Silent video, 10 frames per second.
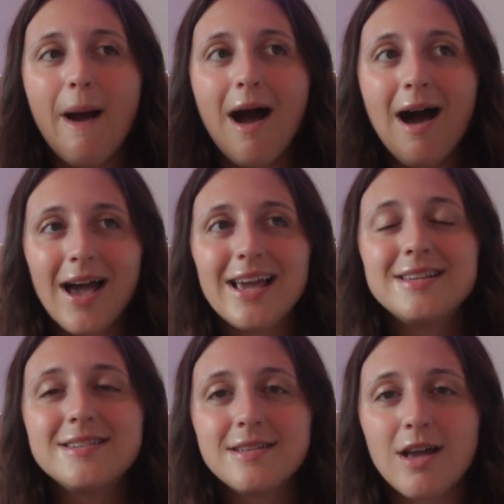I
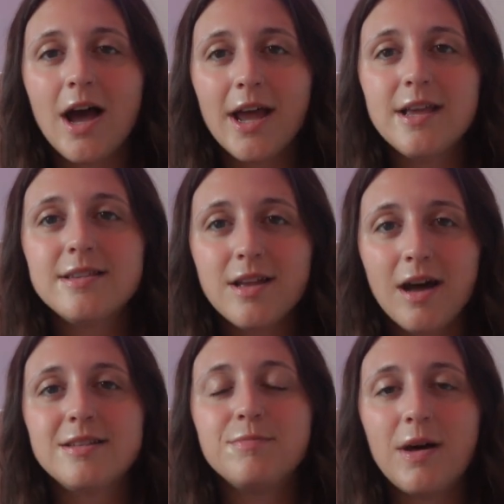
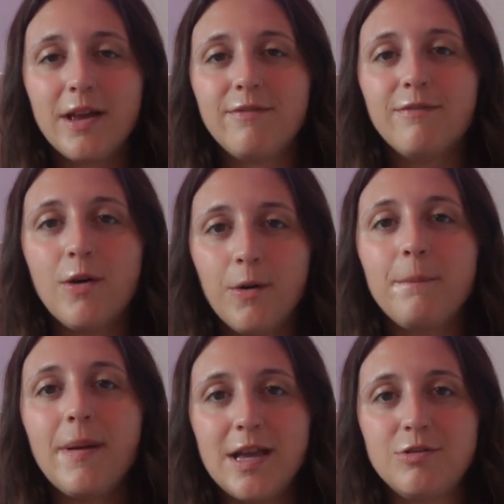started my own
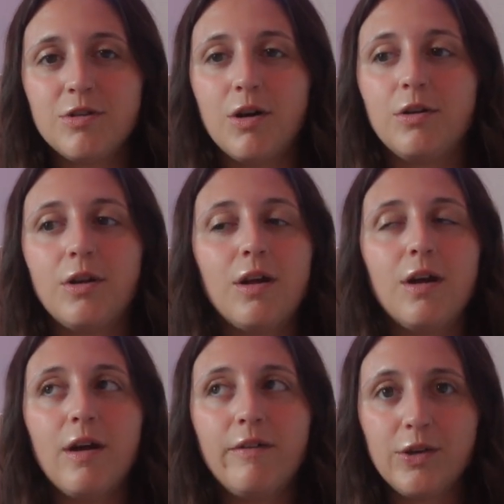Patreon
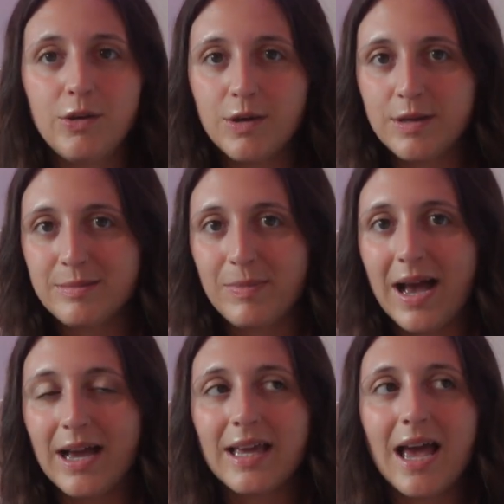a few years
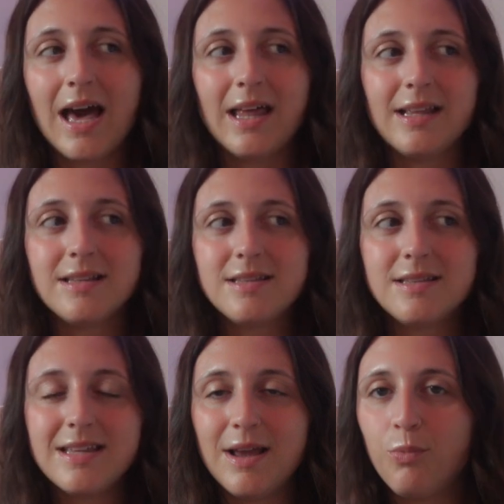back, and
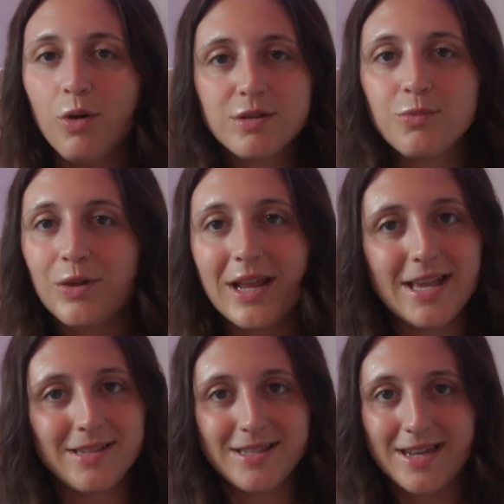it wasn't what it
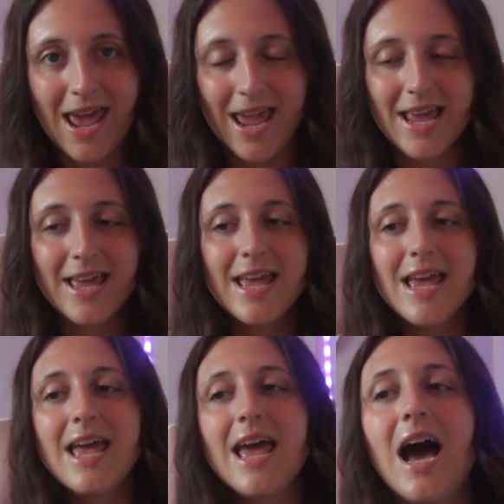is today.
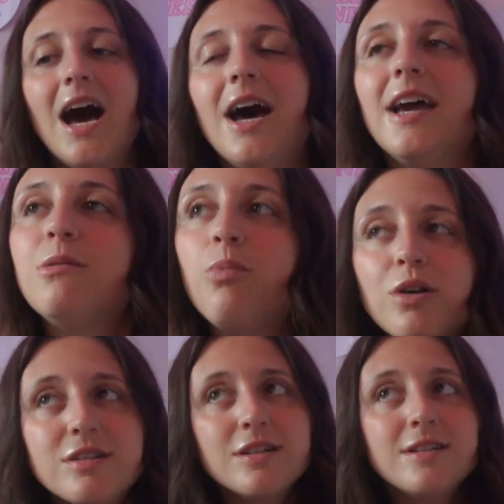I
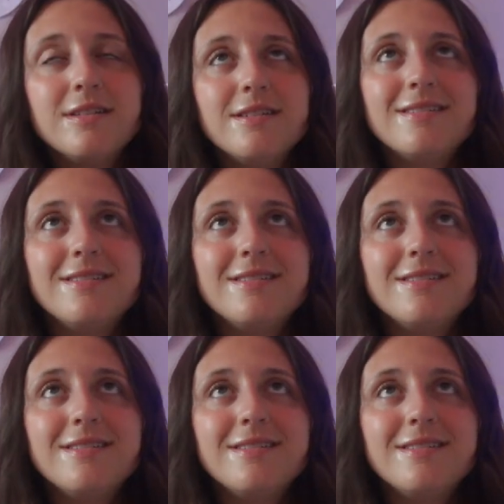wasn't